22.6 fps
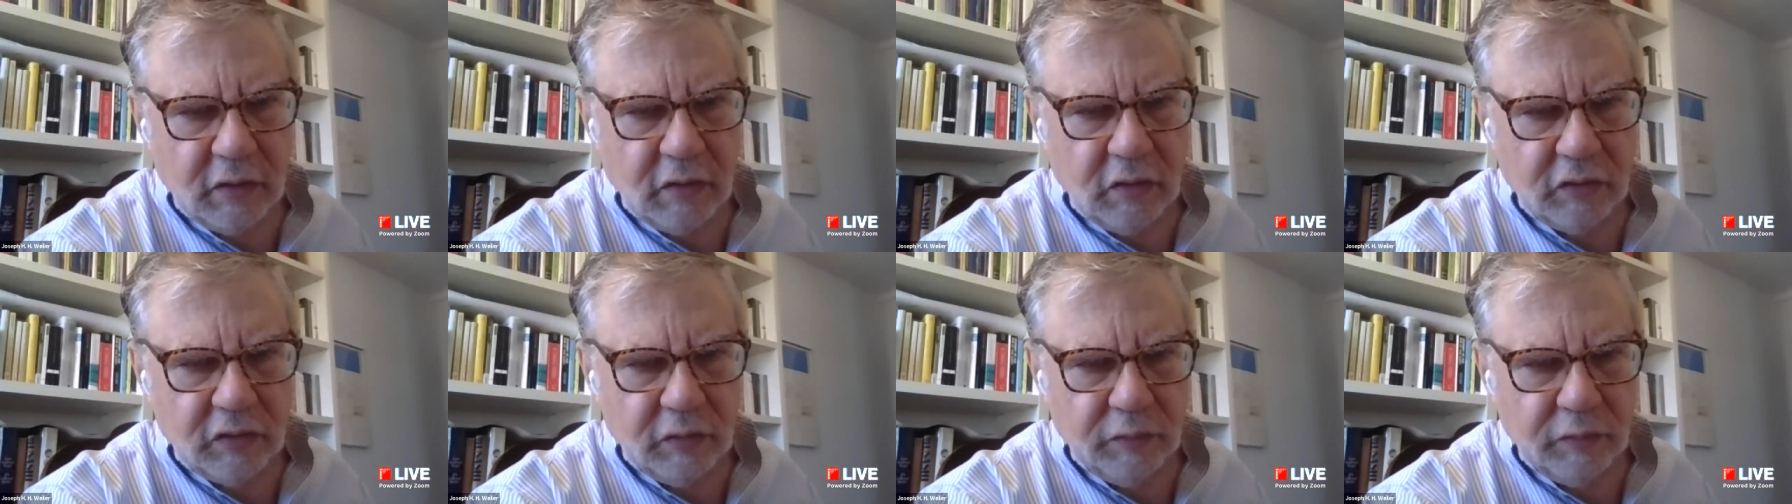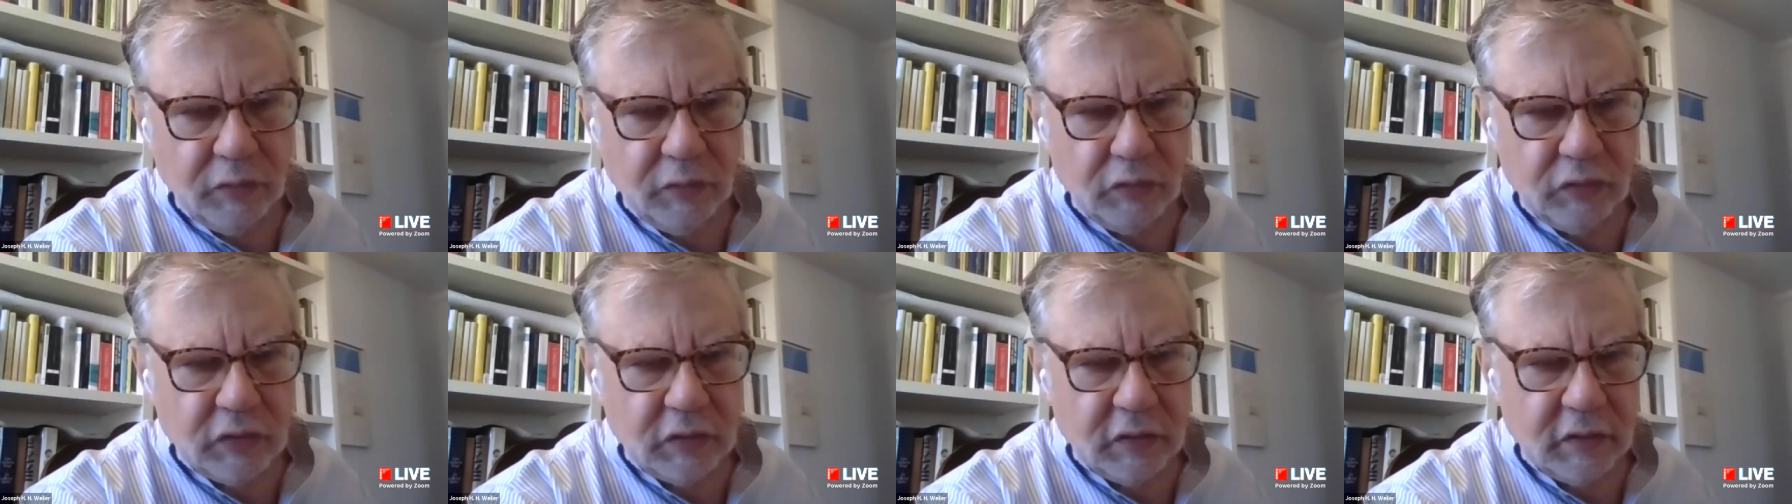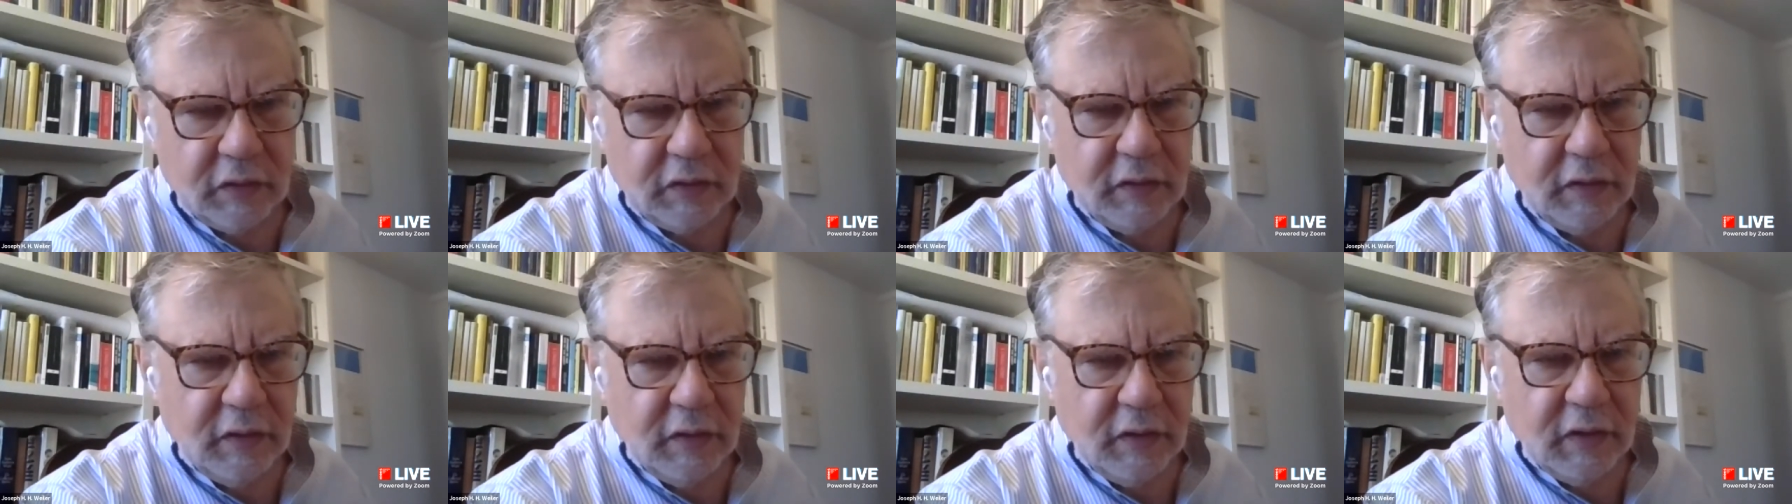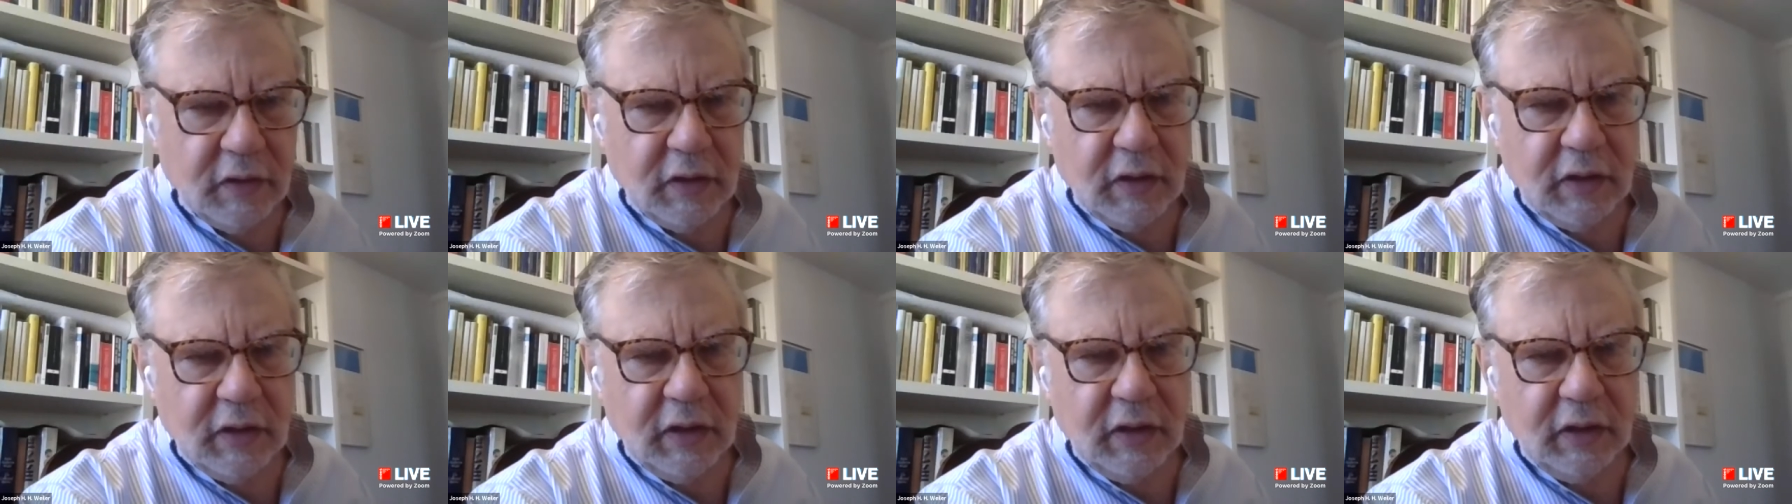contribution.
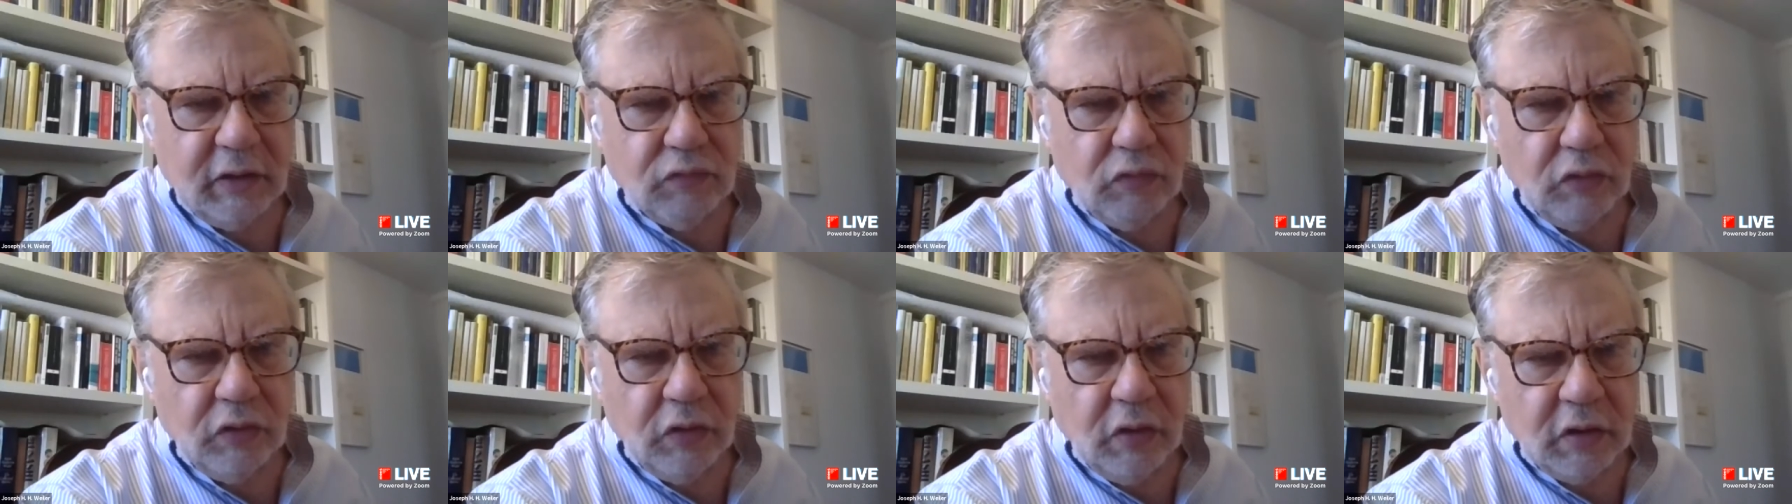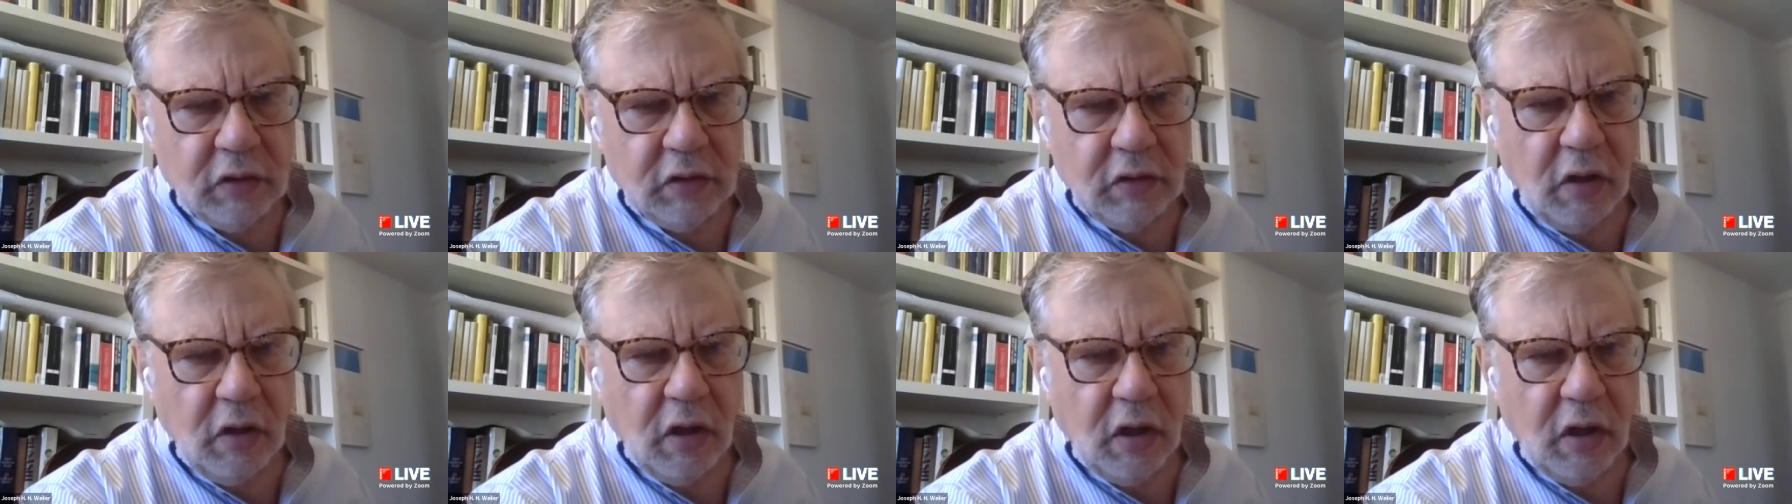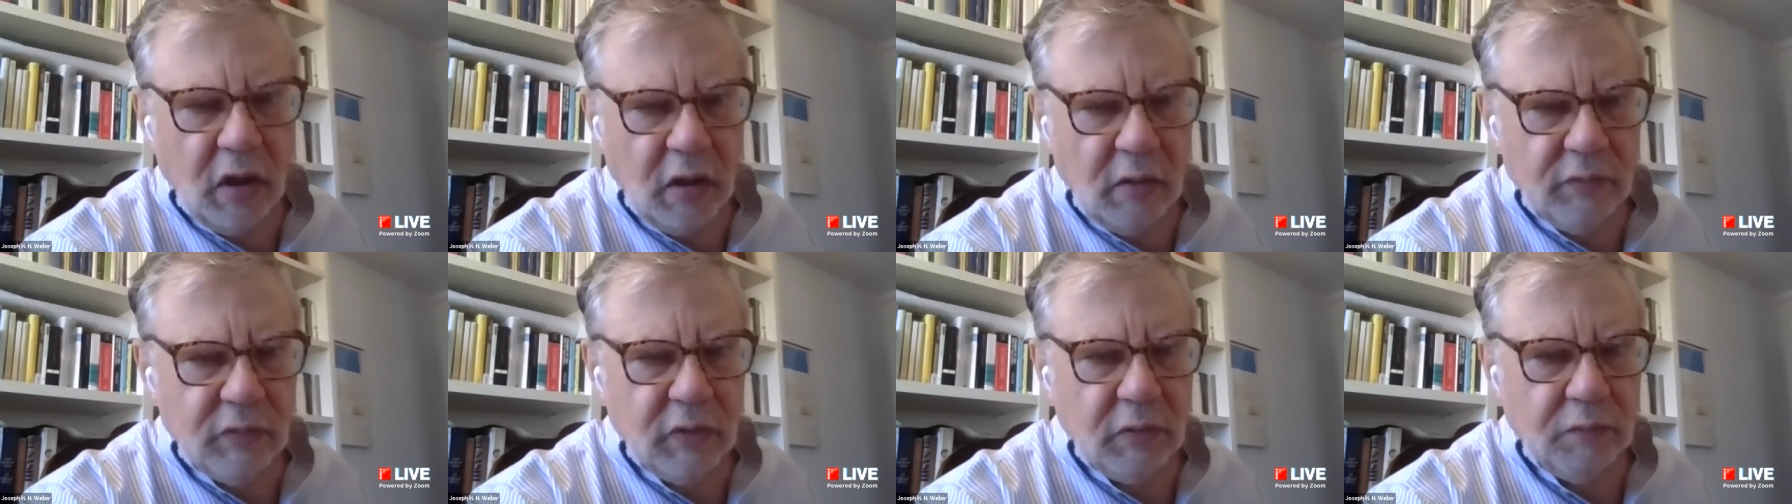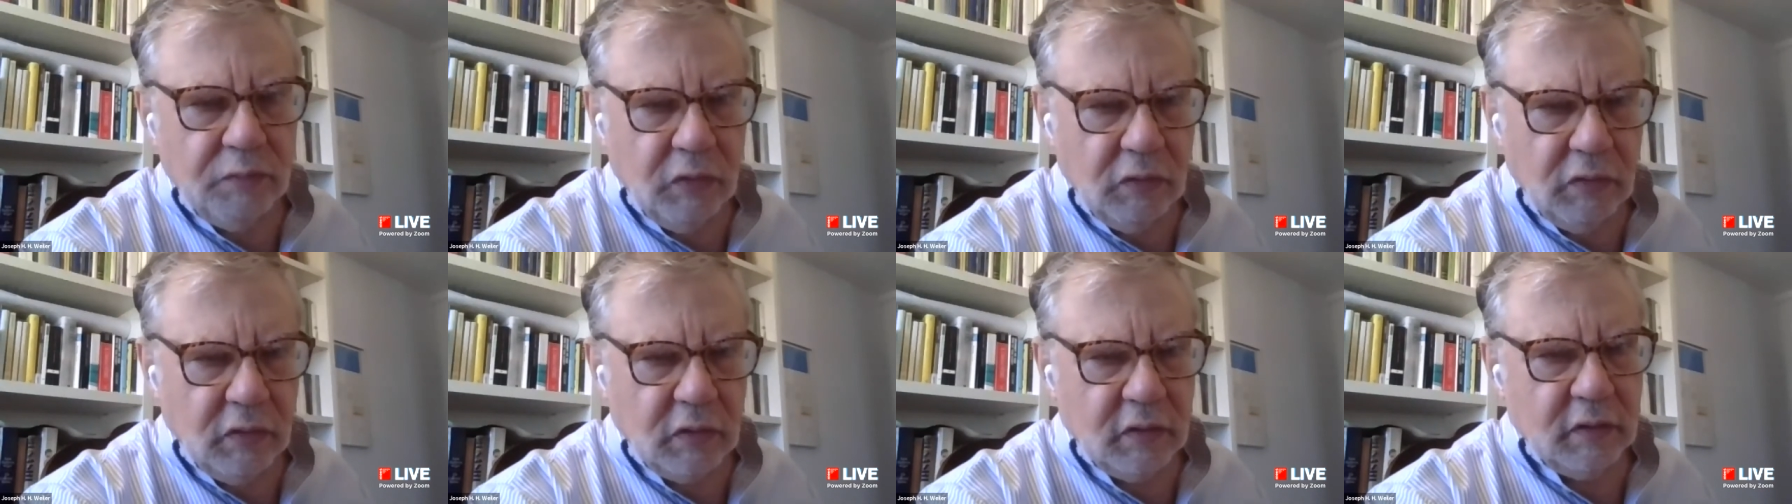It will not harm the
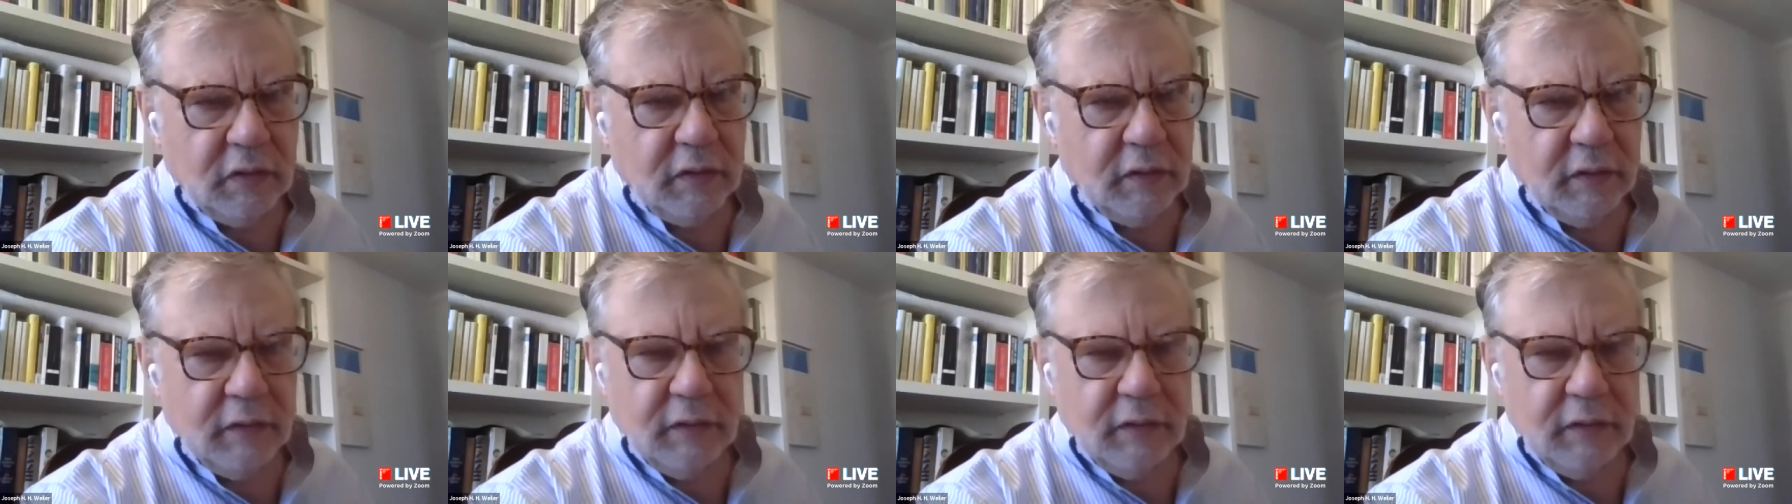book